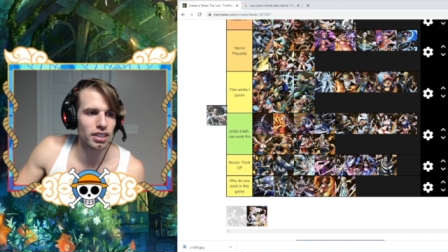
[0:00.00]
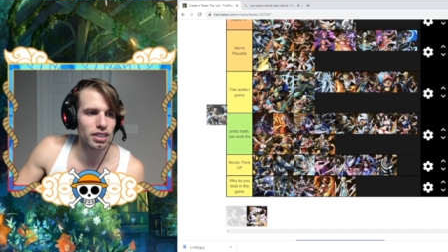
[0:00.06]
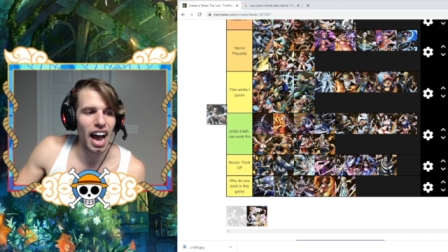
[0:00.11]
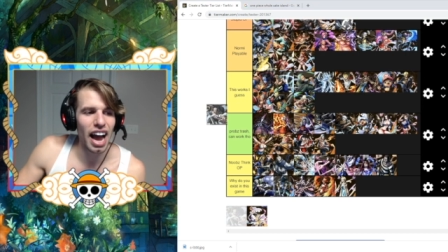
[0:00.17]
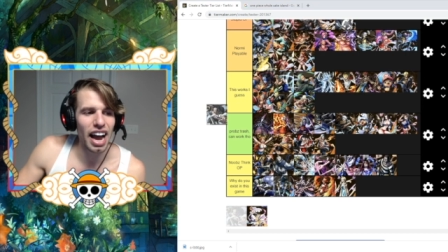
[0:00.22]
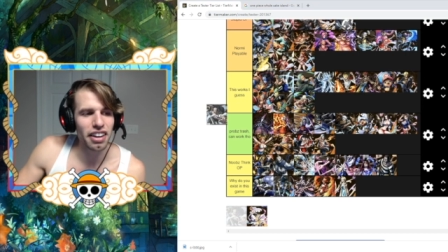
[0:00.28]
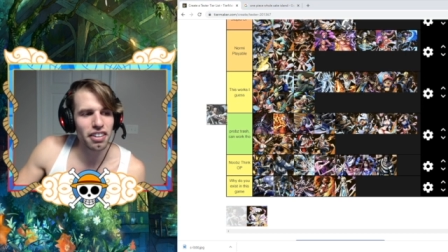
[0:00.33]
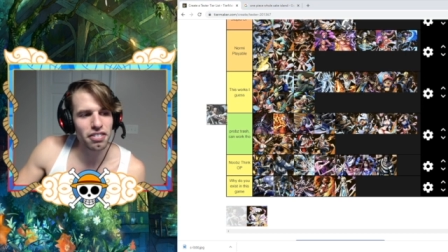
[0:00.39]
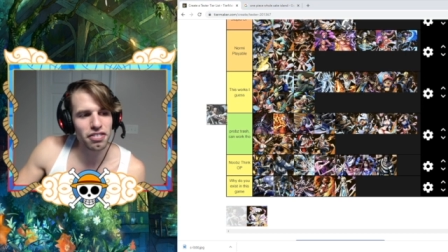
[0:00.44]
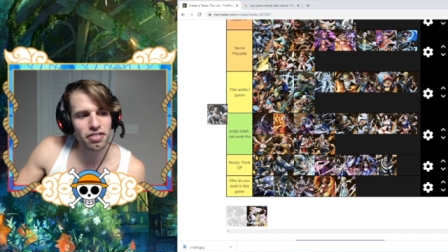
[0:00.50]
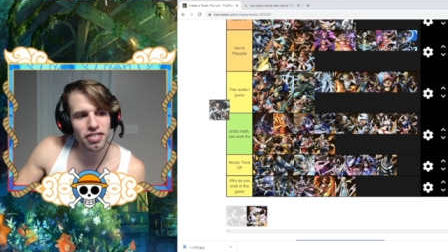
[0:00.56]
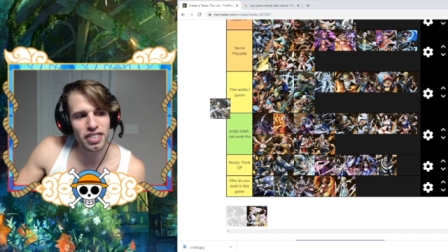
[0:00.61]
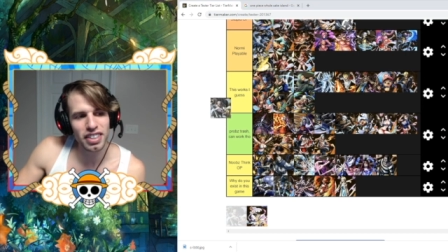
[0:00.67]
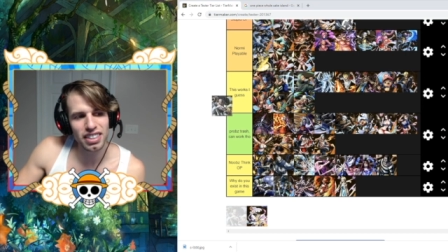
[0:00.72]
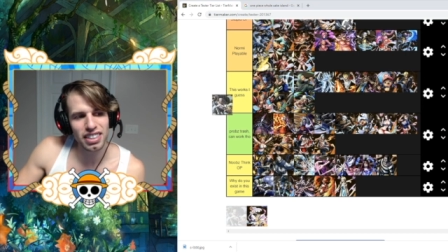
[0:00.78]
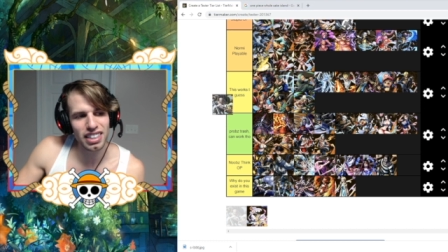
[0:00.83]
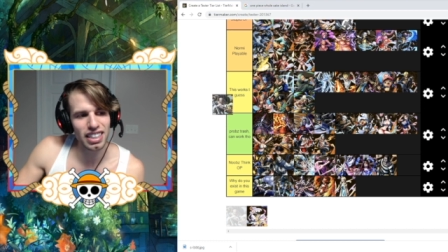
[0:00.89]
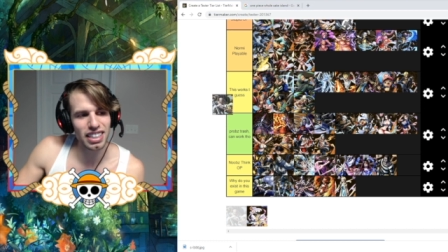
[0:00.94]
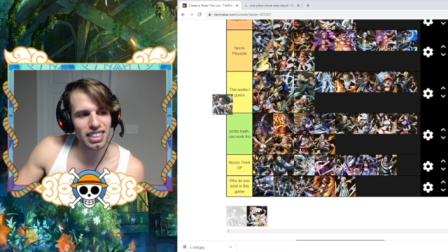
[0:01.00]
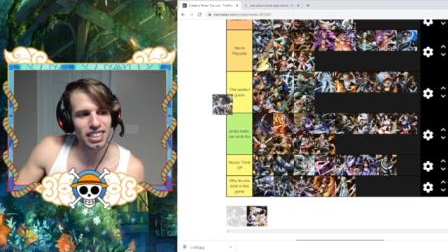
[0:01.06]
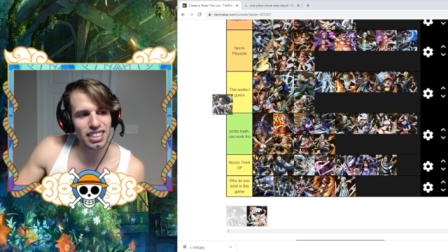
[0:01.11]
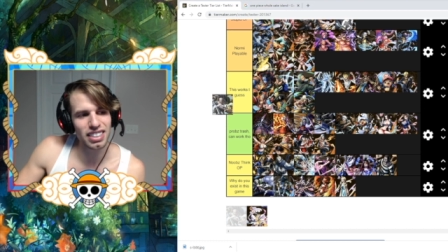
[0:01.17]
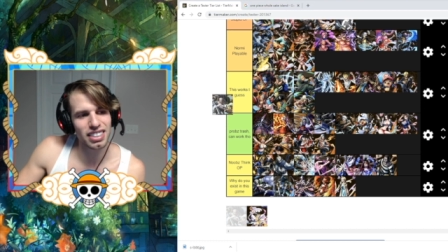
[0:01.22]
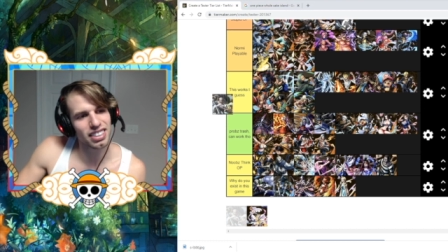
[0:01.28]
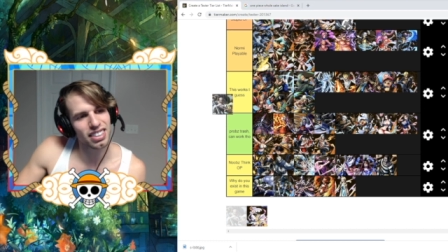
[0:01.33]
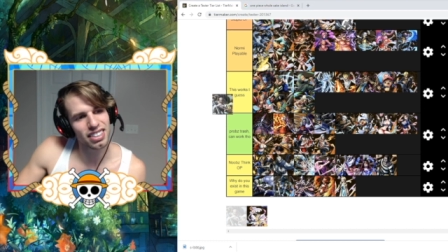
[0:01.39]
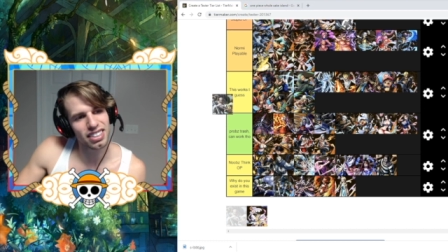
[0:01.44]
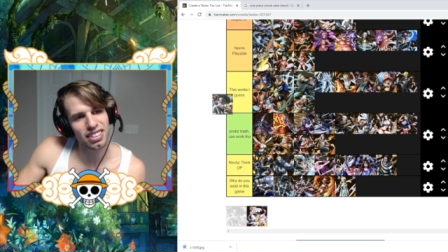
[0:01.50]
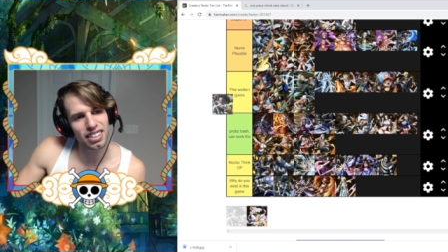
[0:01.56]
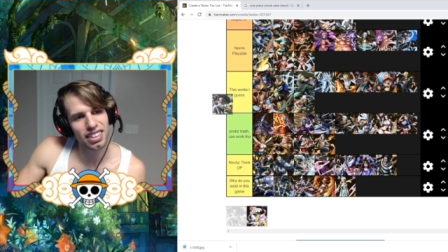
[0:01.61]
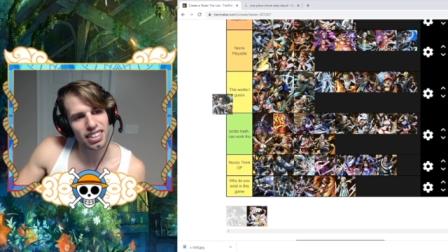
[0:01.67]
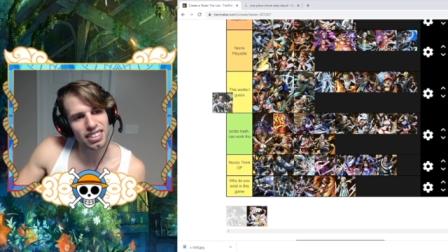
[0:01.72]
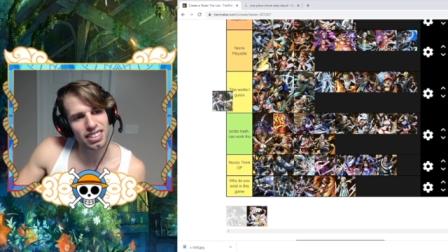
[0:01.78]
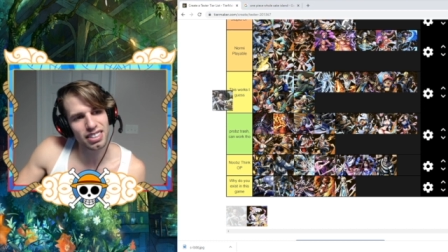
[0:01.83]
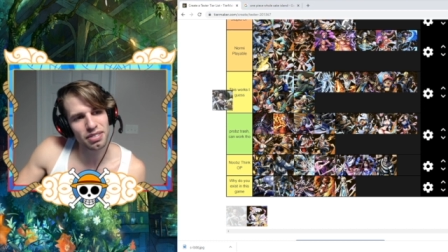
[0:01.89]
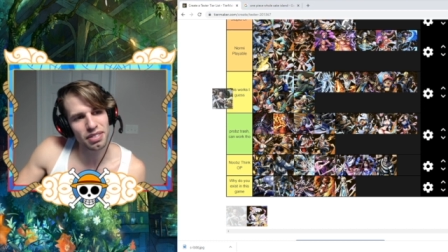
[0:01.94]
I feel like he's
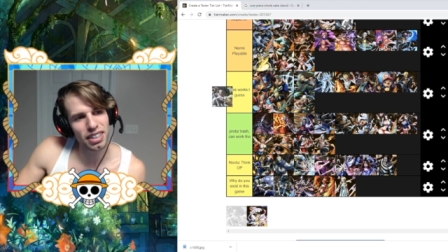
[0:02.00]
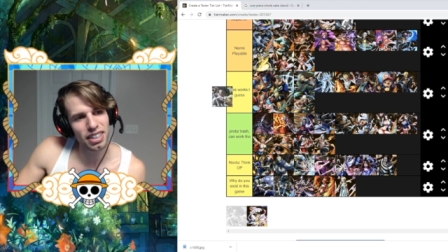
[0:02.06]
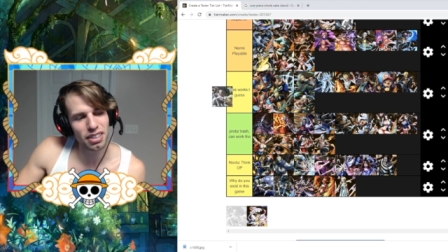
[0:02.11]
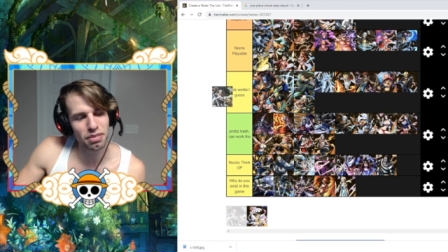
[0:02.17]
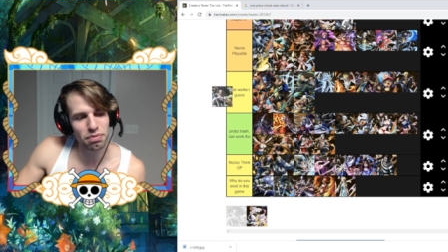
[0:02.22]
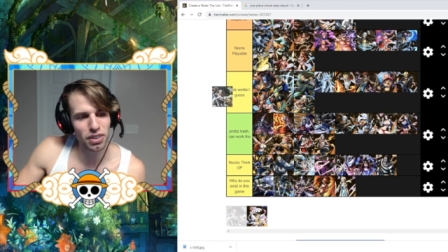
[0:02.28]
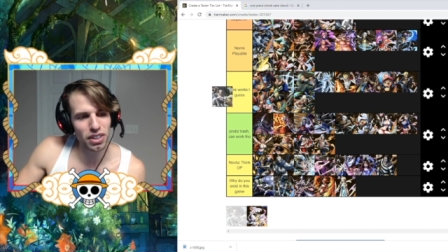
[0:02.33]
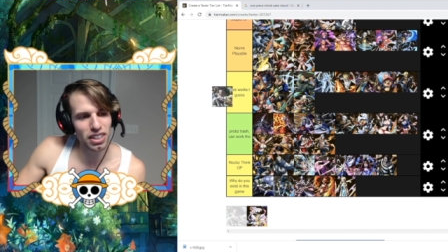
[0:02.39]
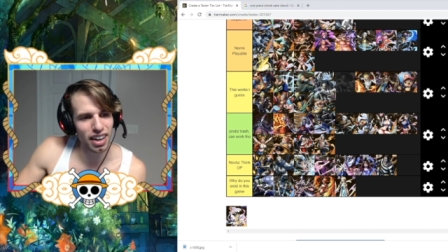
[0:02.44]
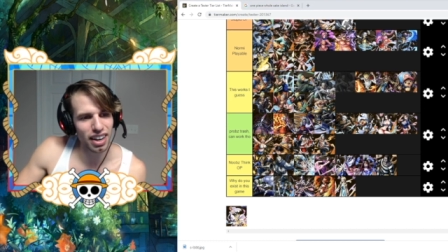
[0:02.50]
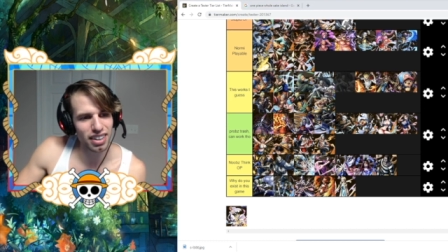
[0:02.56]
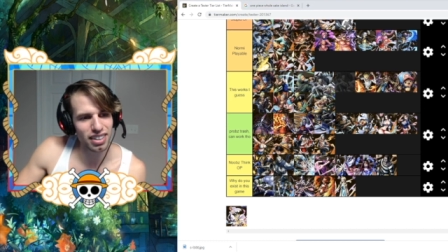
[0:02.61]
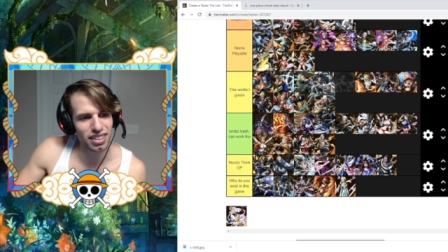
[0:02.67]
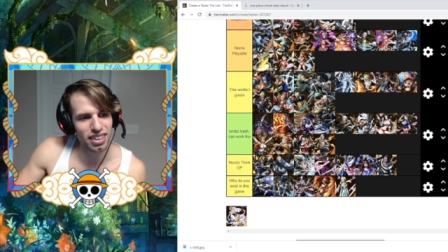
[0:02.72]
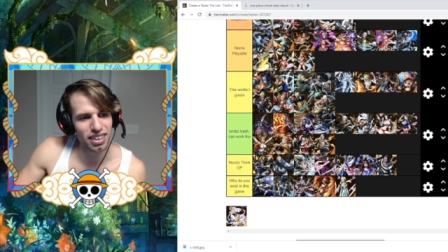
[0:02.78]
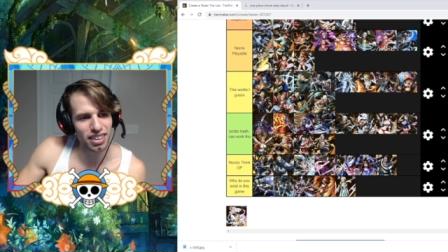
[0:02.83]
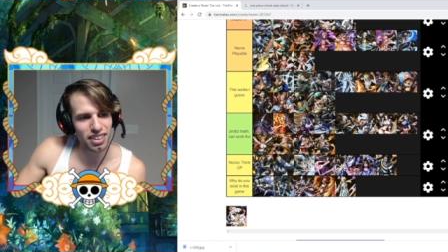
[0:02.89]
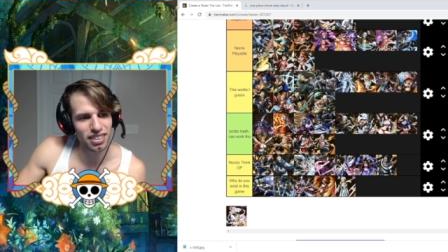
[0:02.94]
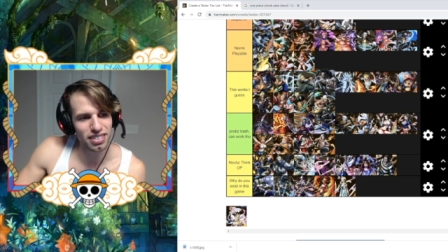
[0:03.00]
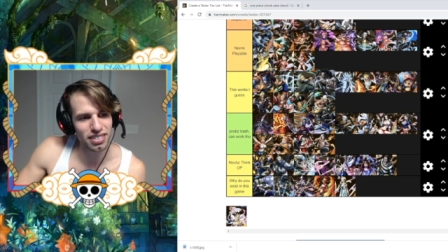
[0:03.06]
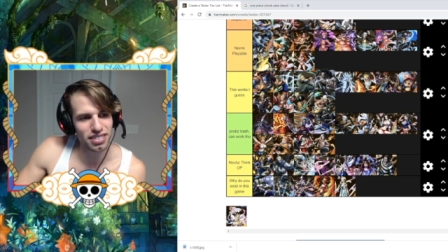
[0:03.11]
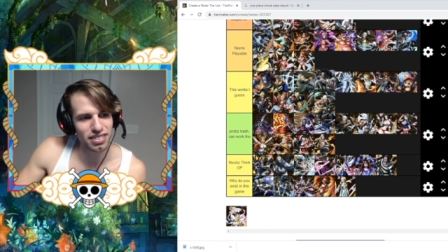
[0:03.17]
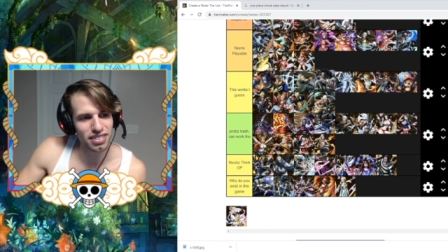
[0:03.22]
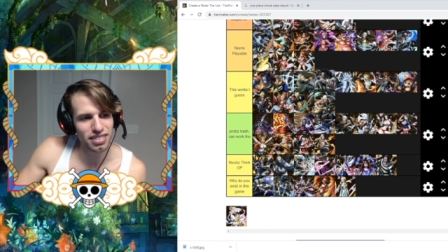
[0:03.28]
underestimated, but I don't know.